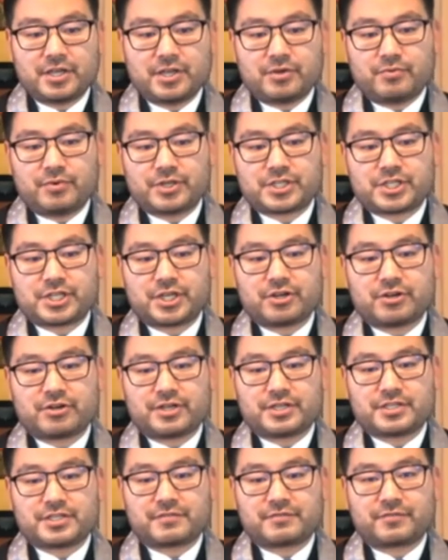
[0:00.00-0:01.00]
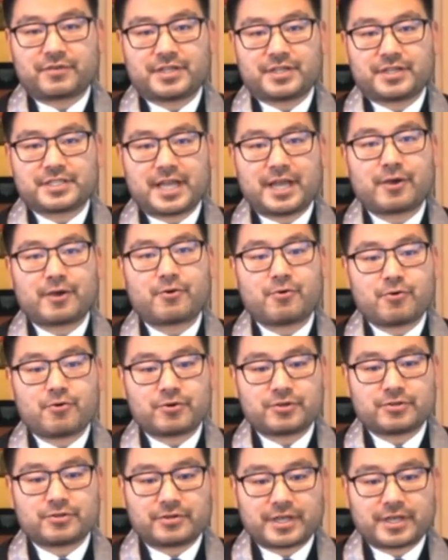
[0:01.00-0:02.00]
which here is the phrase
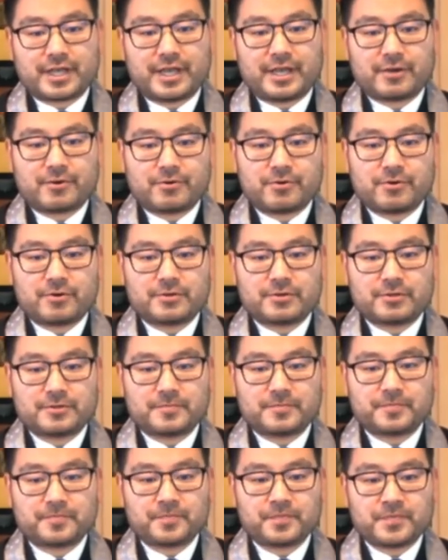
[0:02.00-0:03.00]
ekoku, ekoku.